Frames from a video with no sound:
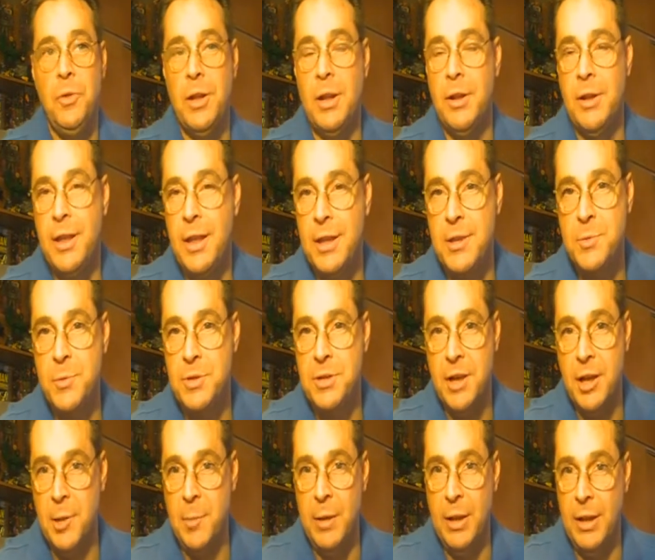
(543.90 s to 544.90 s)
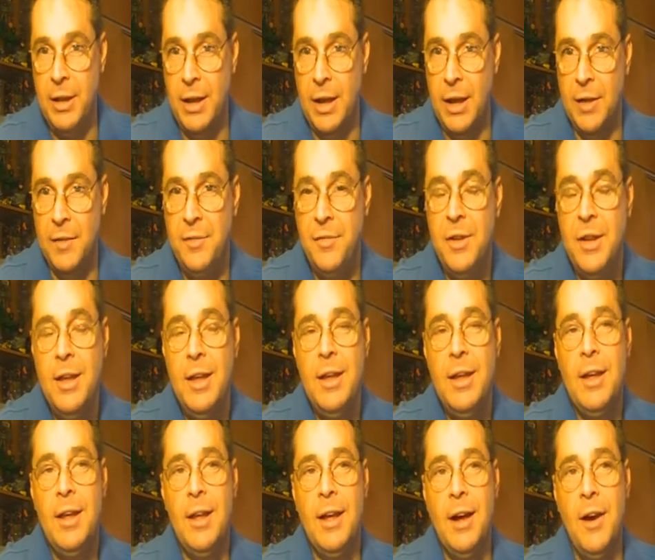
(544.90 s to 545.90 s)
little kids wasn't going to be enough.
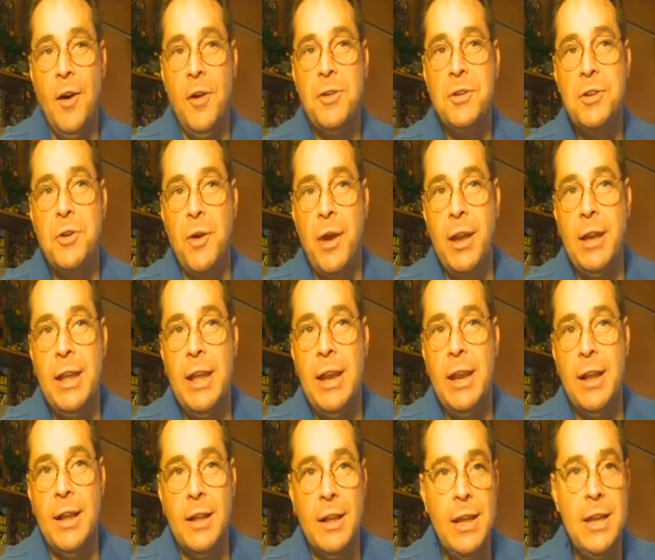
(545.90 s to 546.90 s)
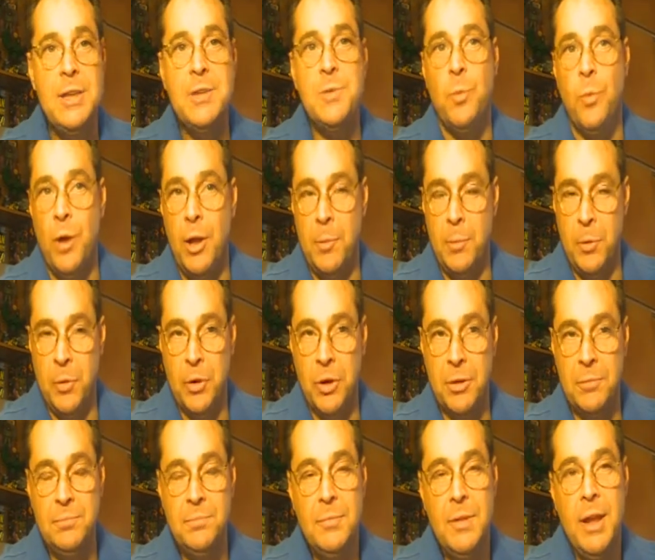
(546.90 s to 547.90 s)
Also, I needed at least 1
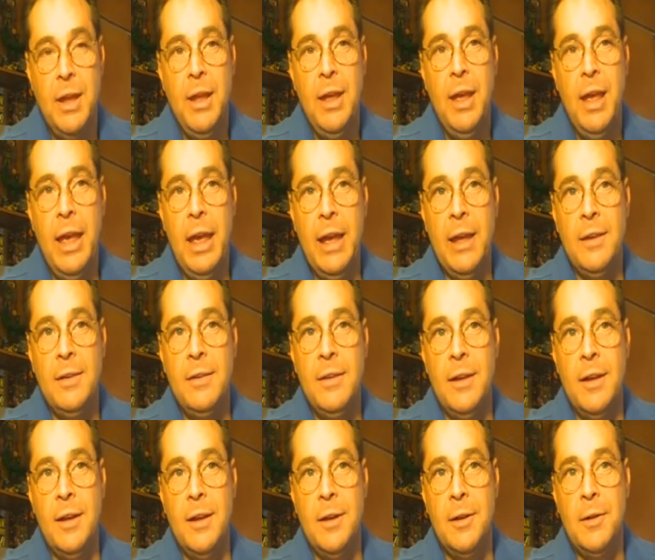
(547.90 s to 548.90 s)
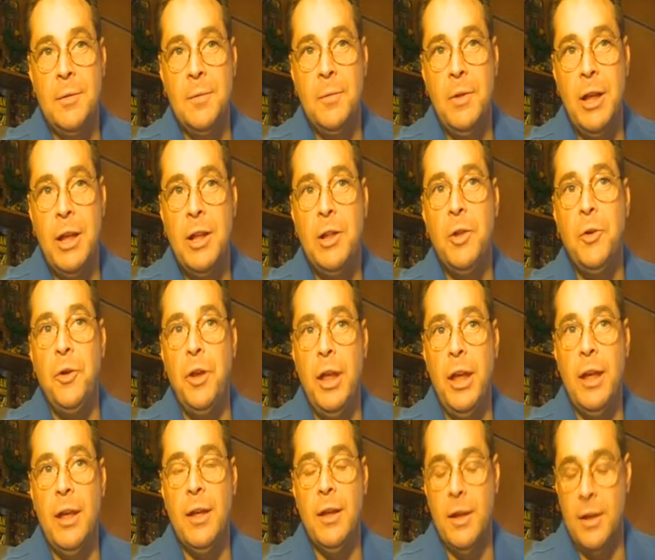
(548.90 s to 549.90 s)
more, and
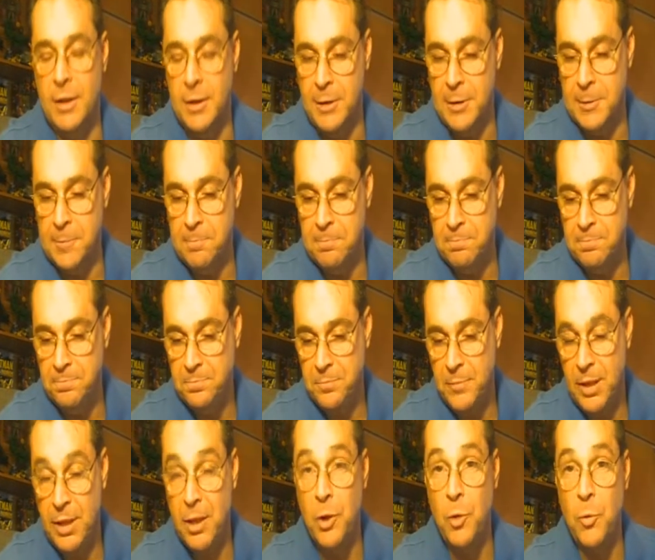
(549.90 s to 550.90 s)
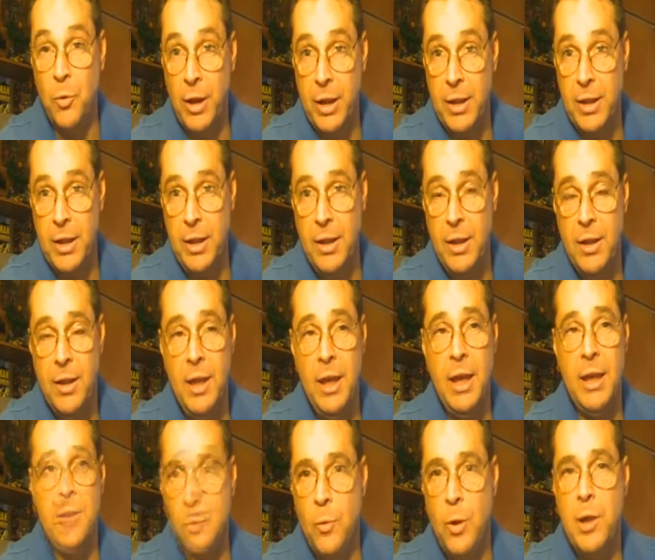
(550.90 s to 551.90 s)
including little Ricky.
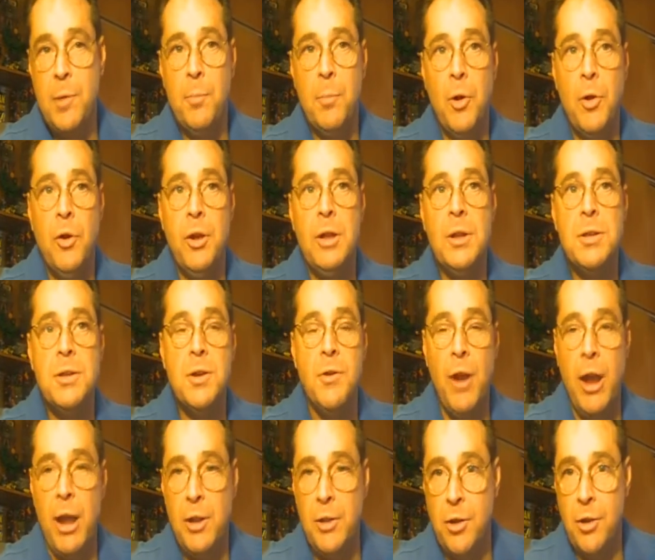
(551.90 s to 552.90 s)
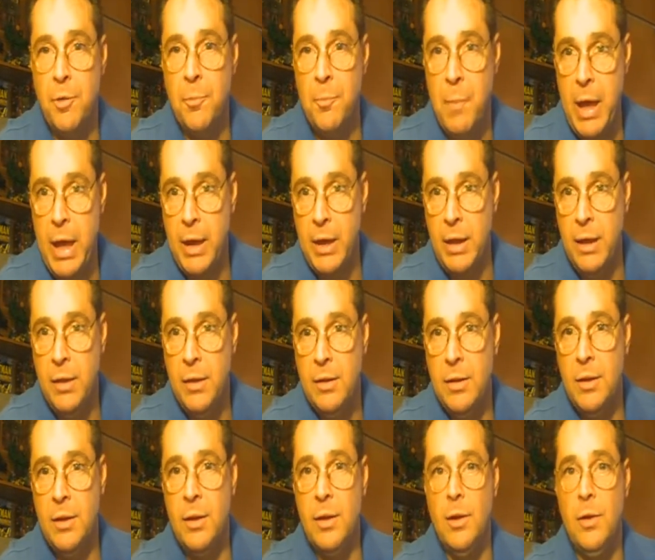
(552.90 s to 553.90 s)
And Rick Murray's granddaughter, Maddie,
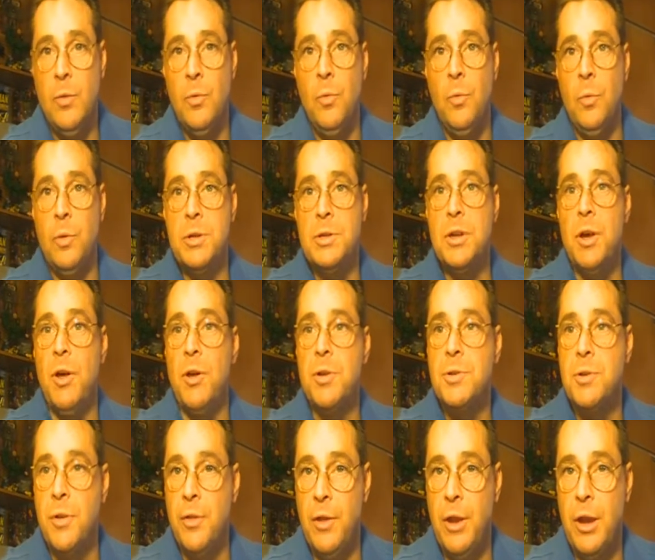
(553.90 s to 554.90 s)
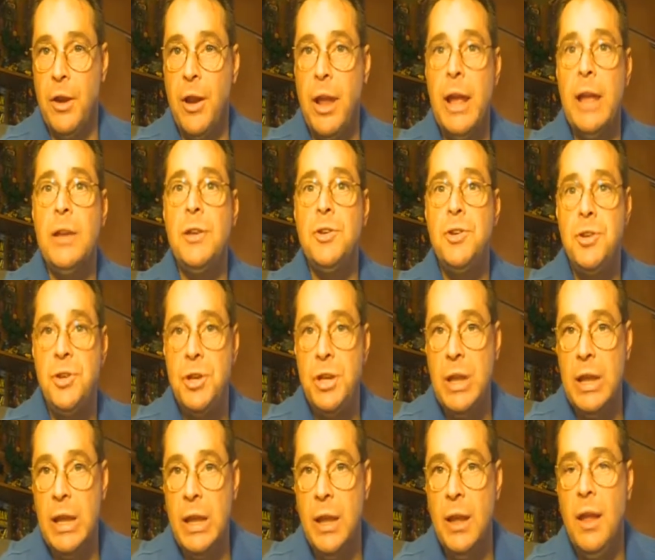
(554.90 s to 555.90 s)
was also there, and
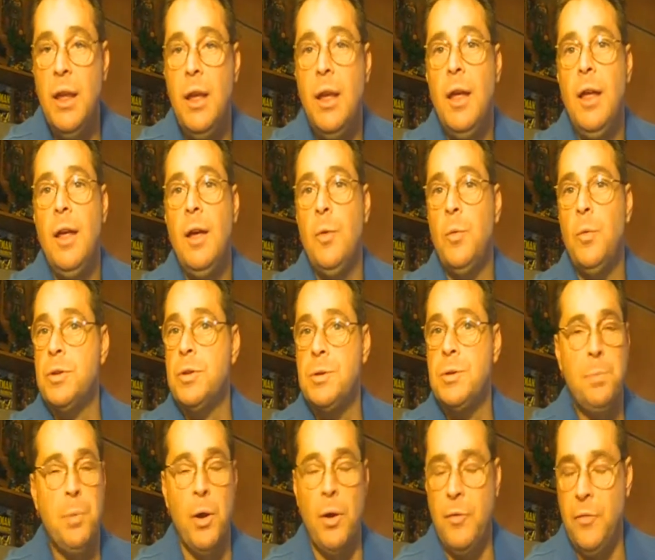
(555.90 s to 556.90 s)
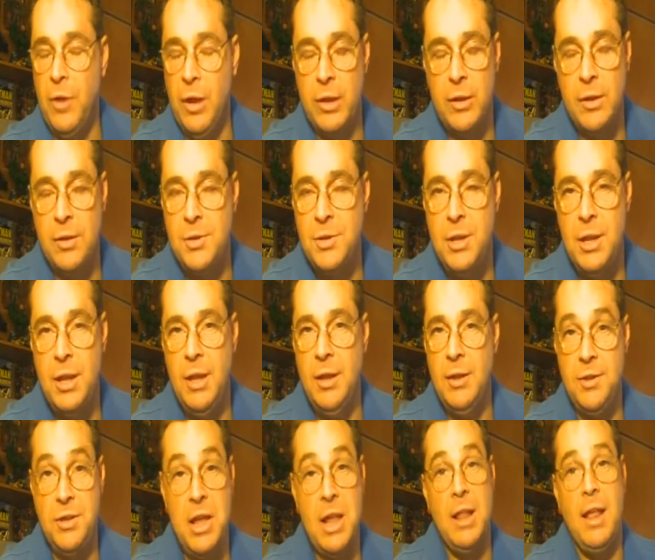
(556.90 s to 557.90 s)
she was perfect. She
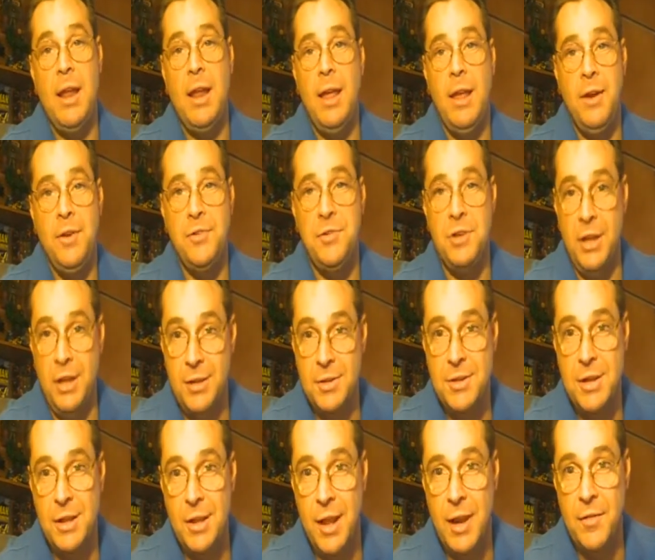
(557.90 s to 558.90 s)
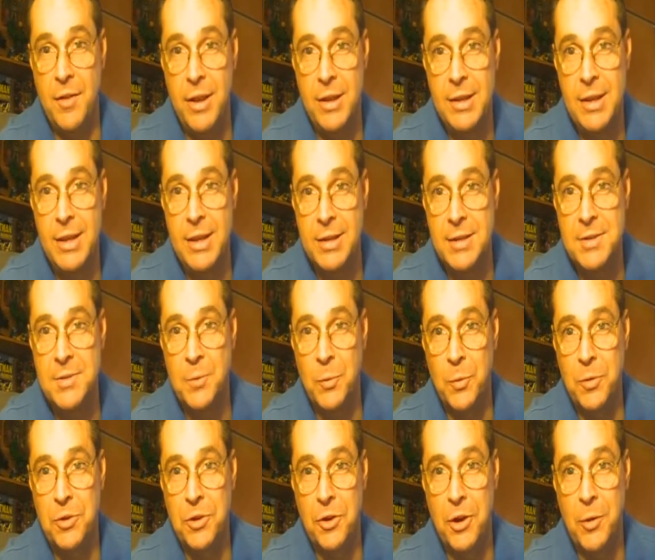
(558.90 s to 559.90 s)
had a lot of energy, and she had a lot of ideas
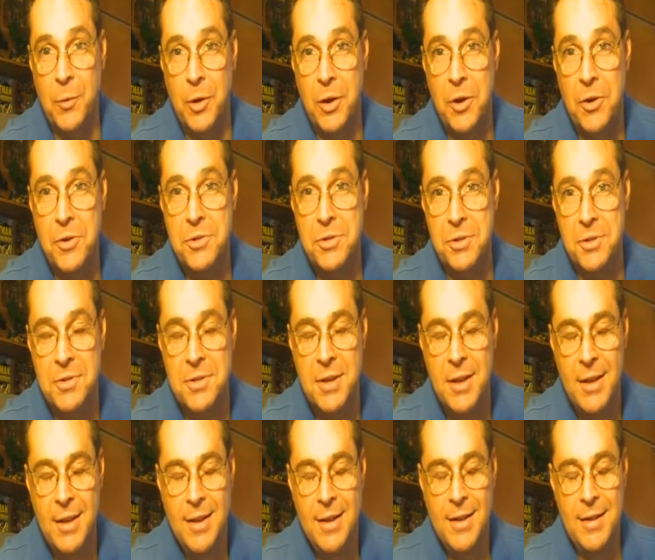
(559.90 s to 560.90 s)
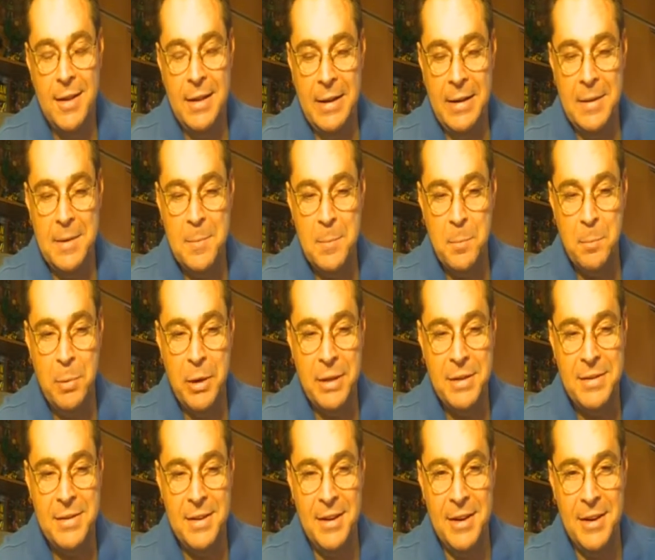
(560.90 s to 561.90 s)
during rehearsals.
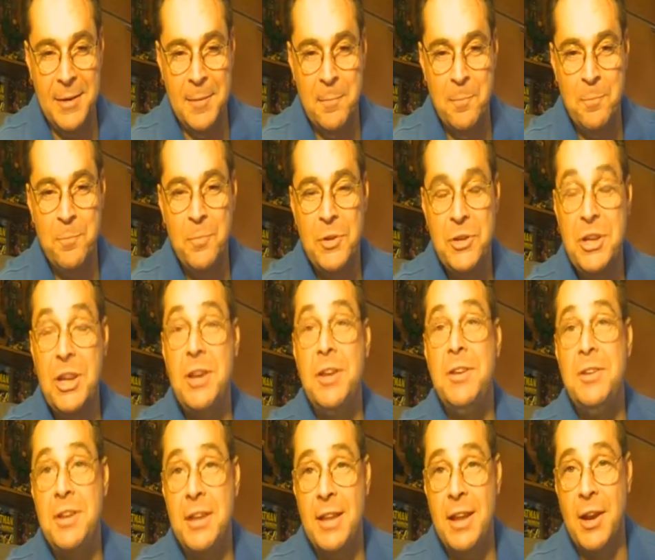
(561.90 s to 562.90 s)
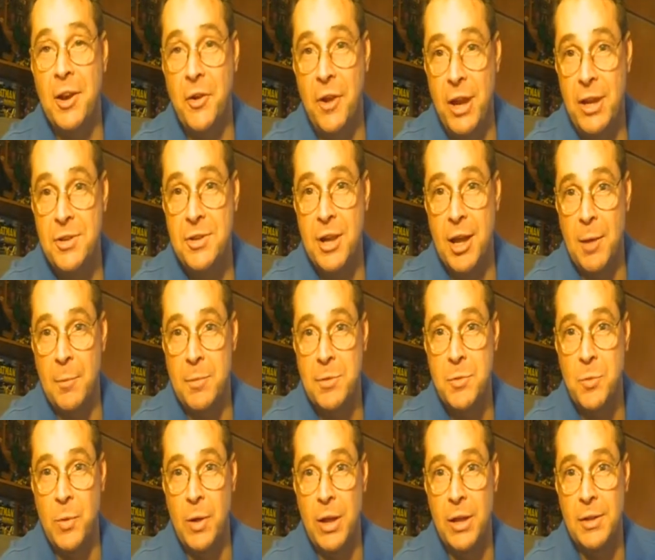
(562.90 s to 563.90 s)
But she did a great job as
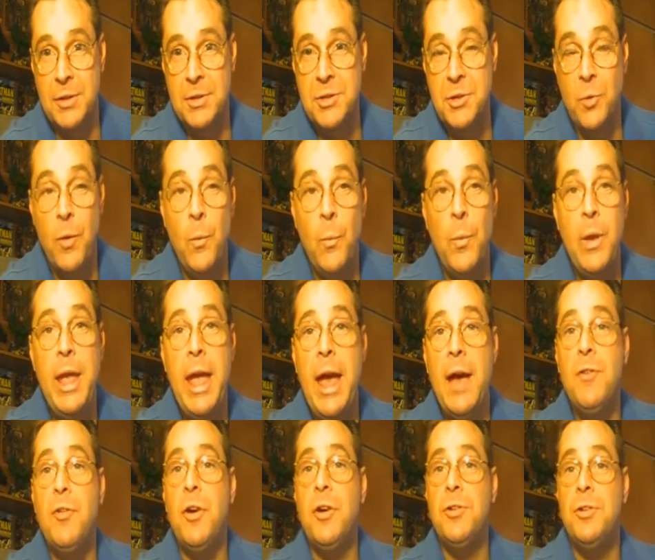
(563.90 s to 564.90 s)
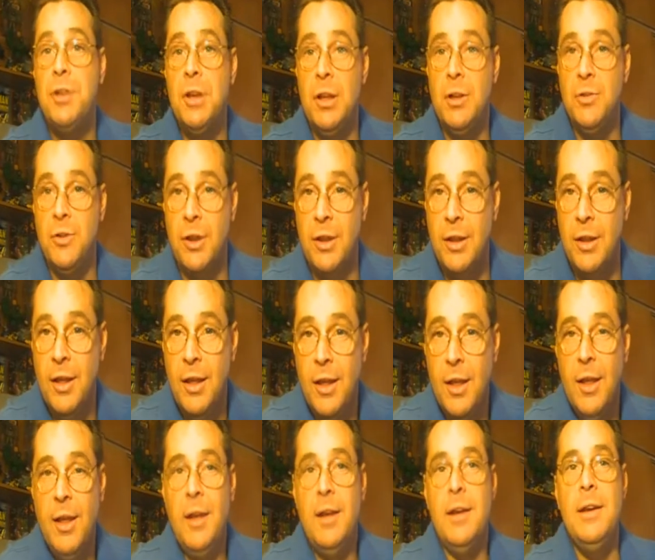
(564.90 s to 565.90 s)
well. So we have our children.
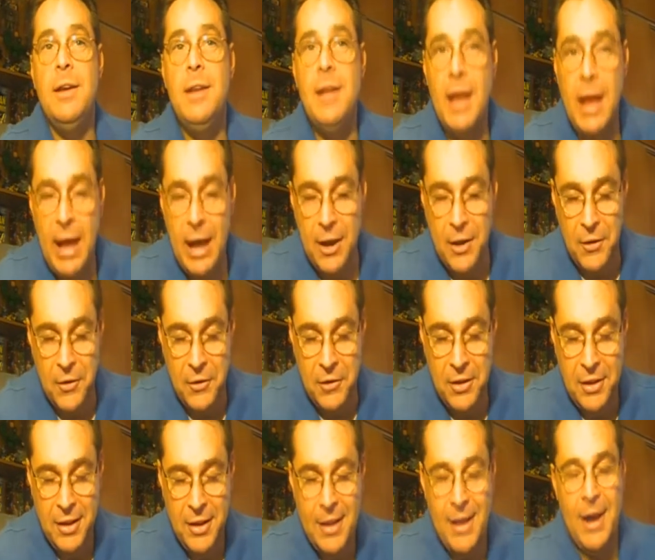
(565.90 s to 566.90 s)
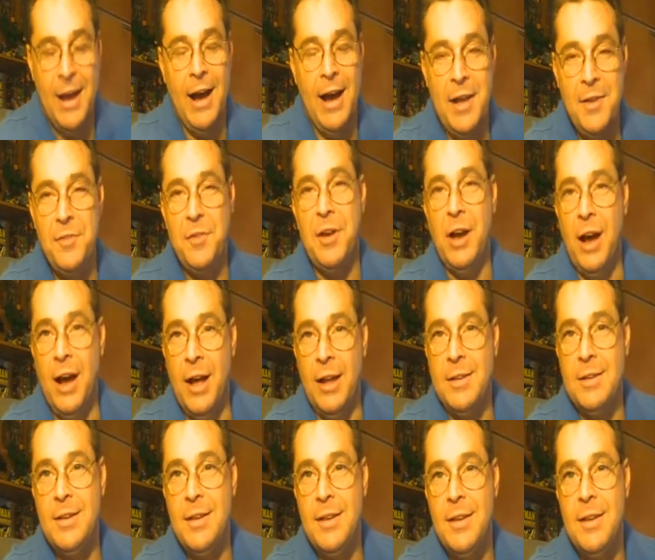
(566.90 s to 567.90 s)
Now I've
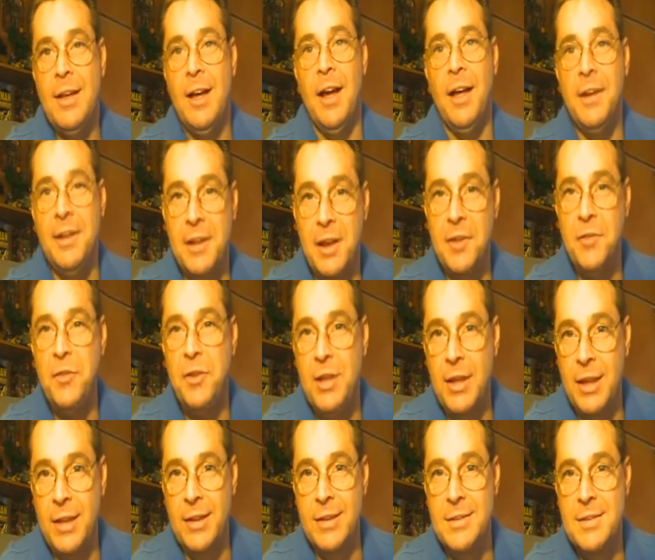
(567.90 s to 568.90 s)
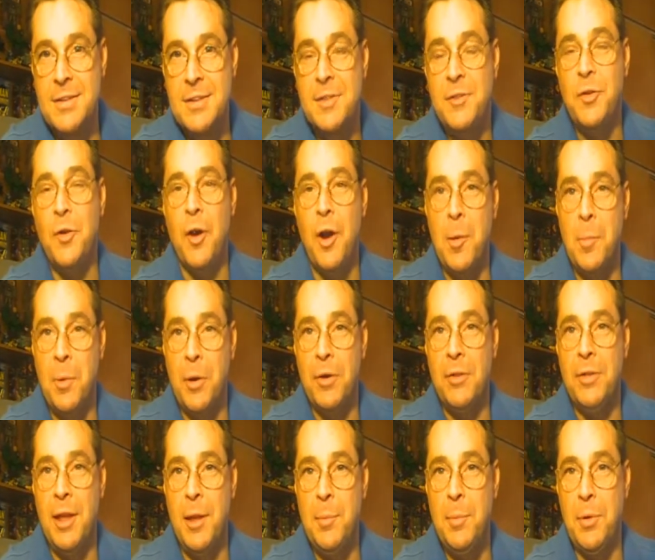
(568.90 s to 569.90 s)
got enough kids for our
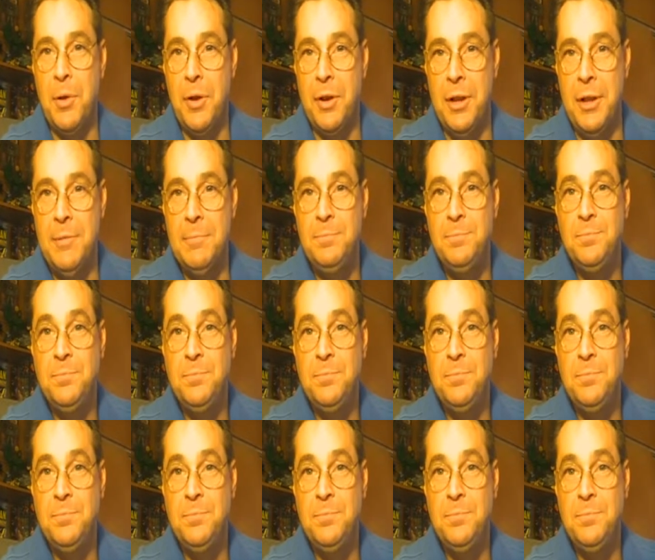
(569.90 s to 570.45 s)
birthday party.